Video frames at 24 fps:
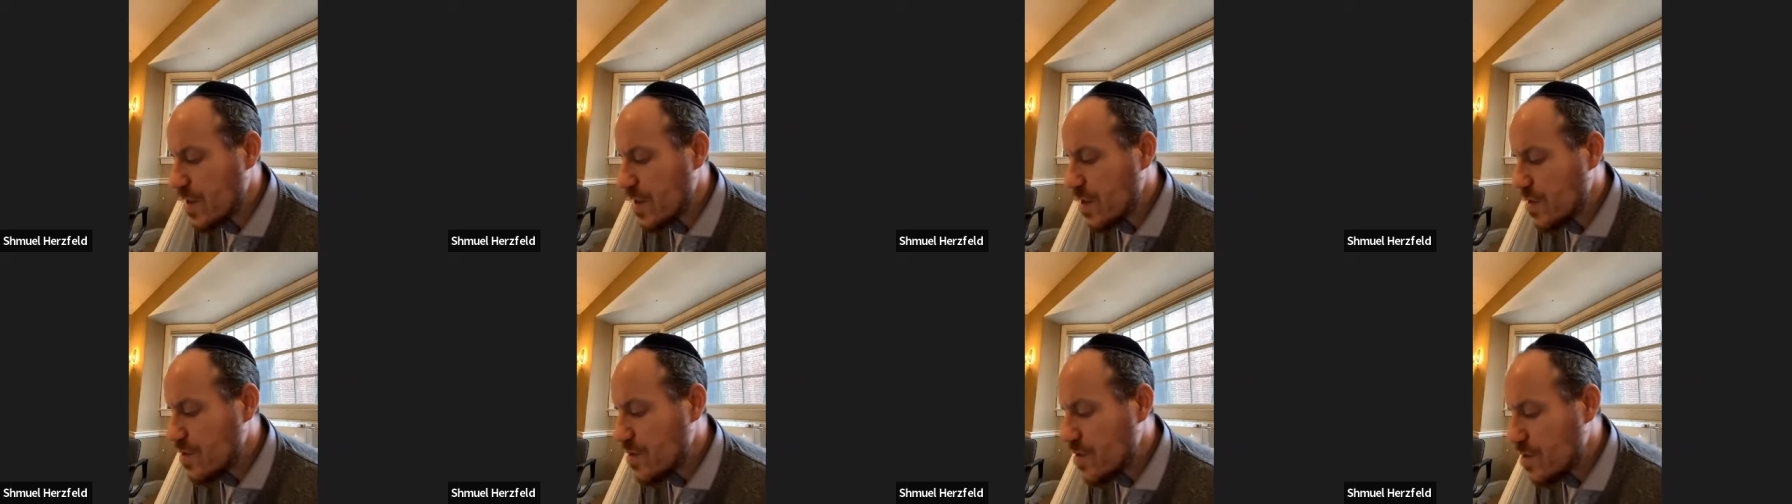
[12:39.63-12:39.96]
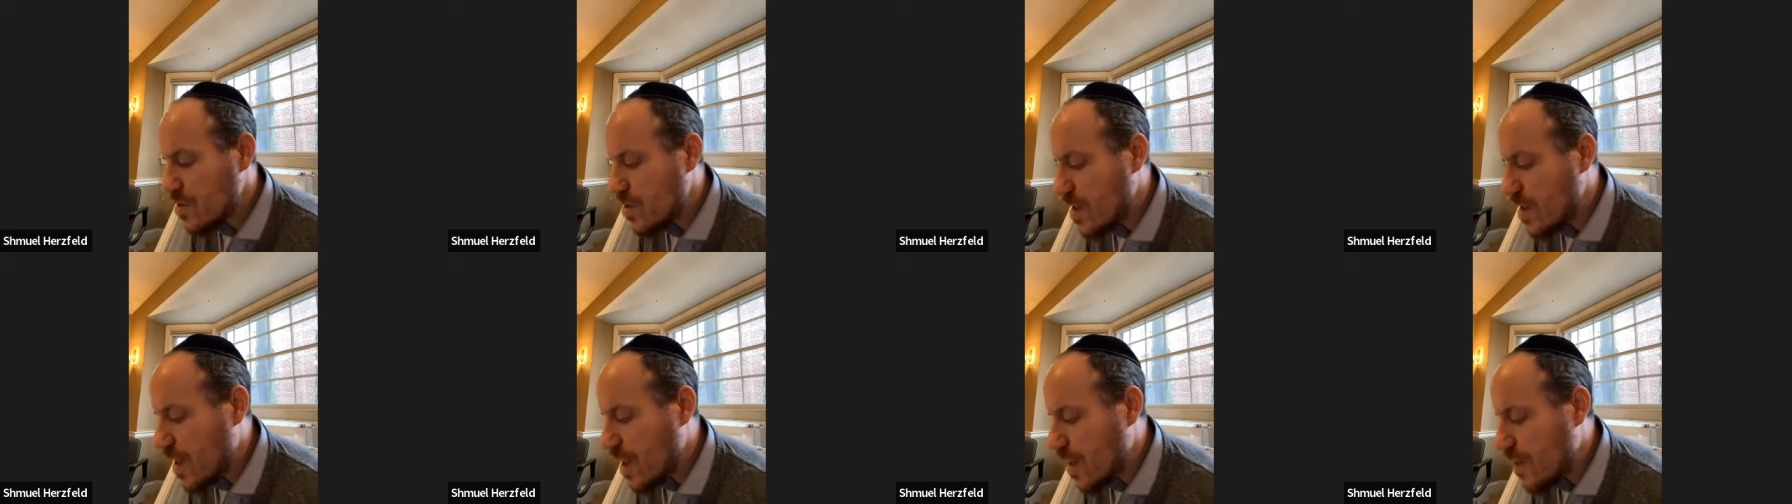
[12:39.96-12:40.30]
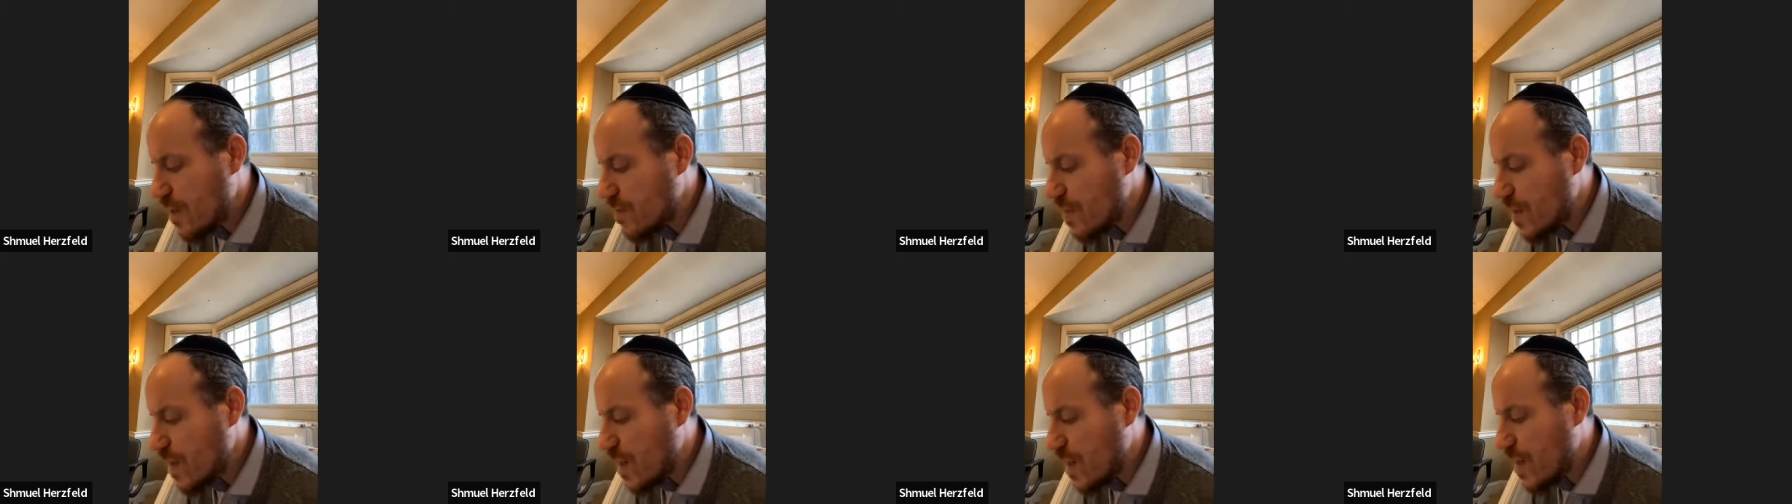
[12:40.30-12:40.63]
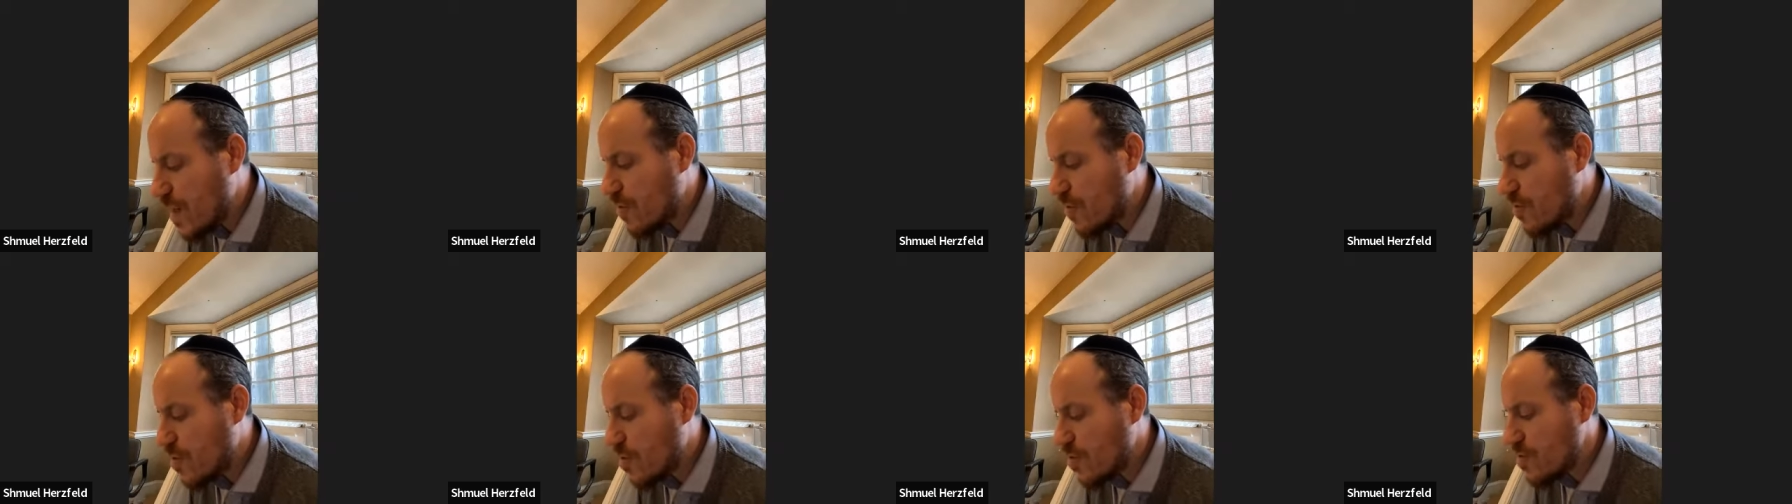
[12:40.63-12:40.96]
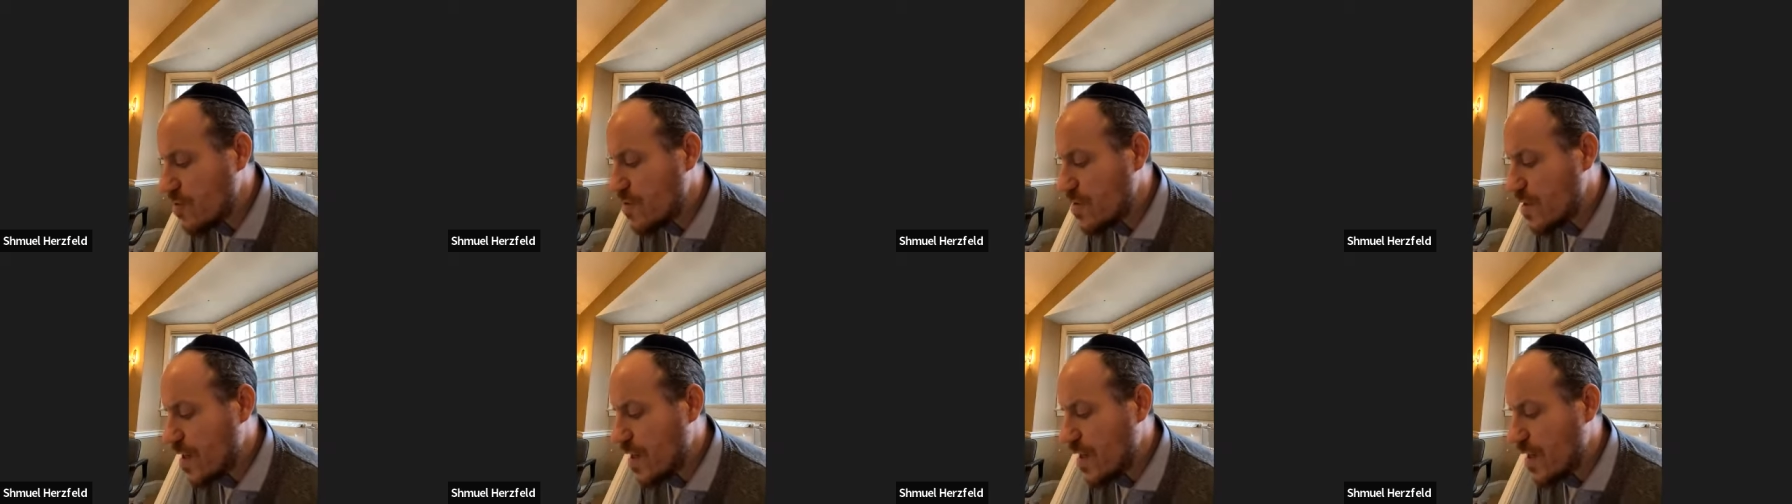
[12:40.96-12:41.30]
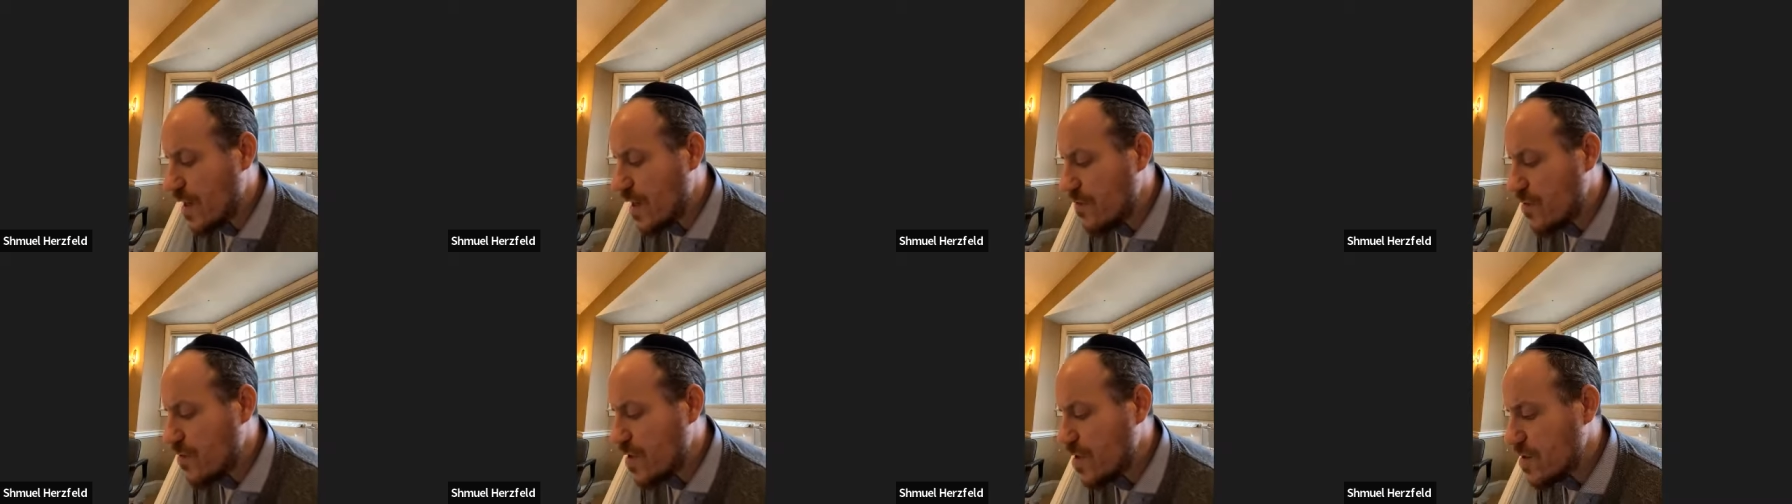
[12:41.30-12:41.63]
So you have Naharos, you
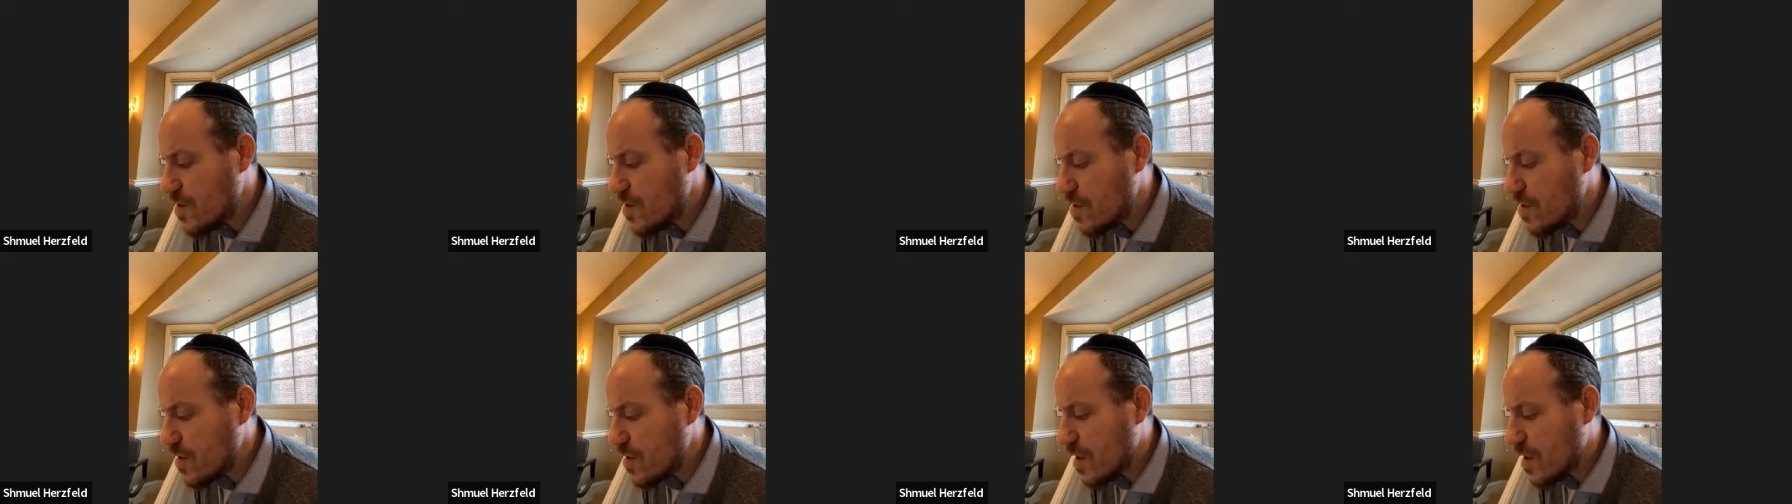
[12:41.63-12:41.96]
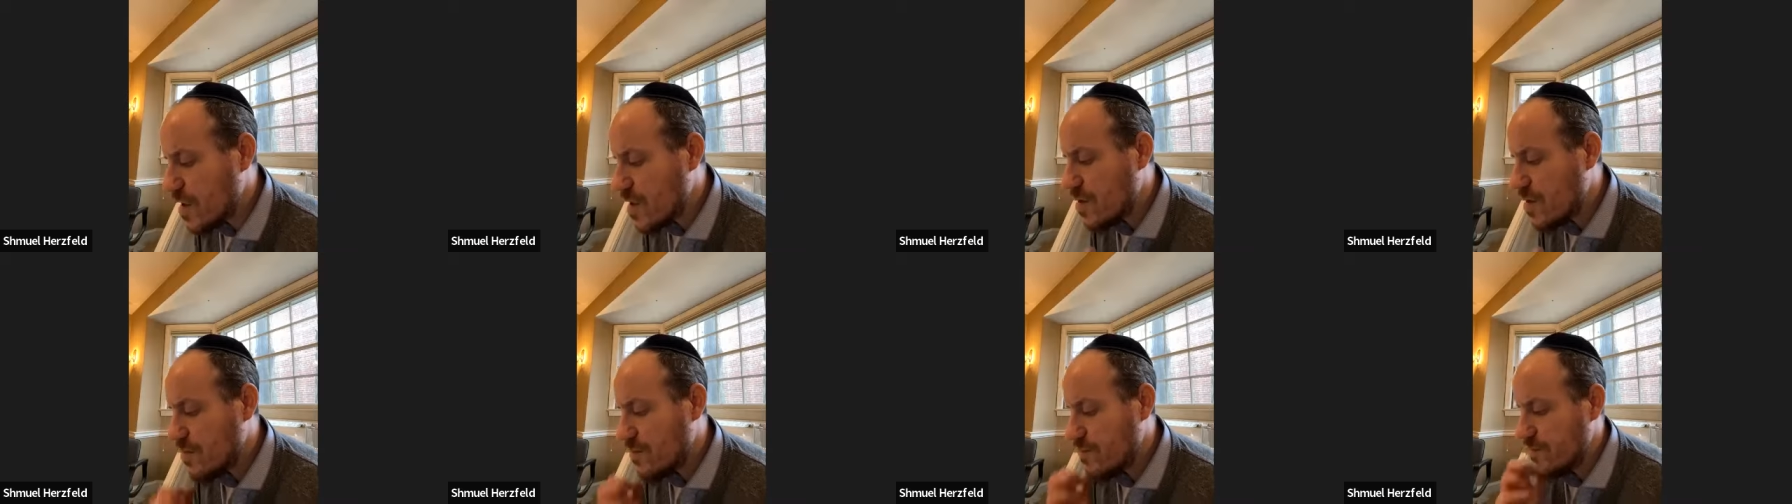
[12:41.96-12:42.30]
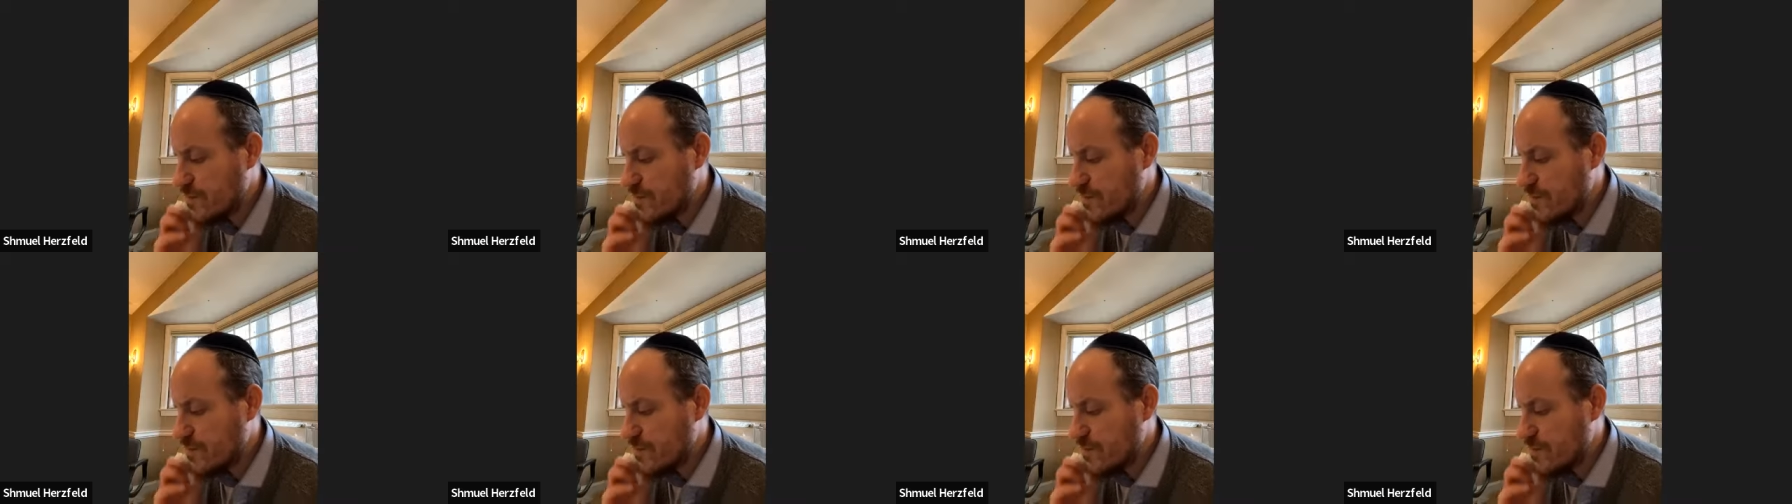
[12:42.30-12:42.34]
have these like